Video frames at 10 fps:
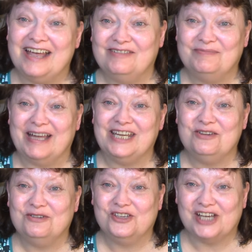of my
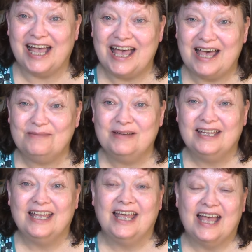new job.
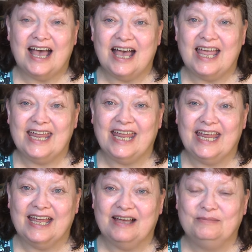I
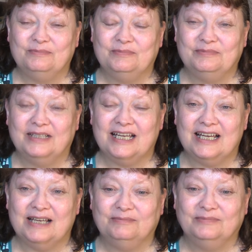am
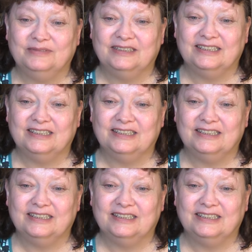um,